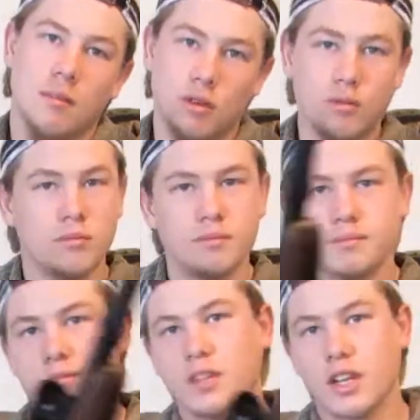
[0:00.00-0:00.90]
boom,
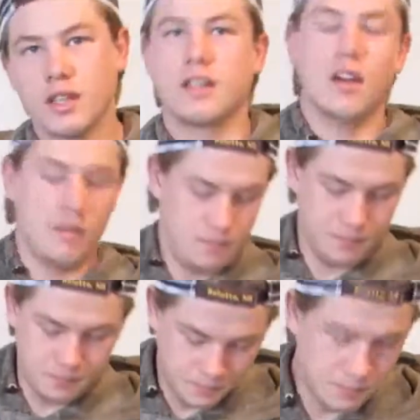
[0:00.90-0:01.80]
you're good to go.
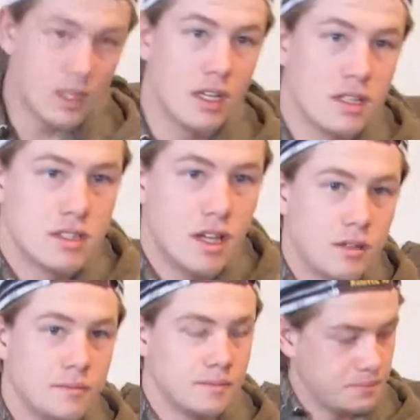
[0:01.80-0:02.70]
So,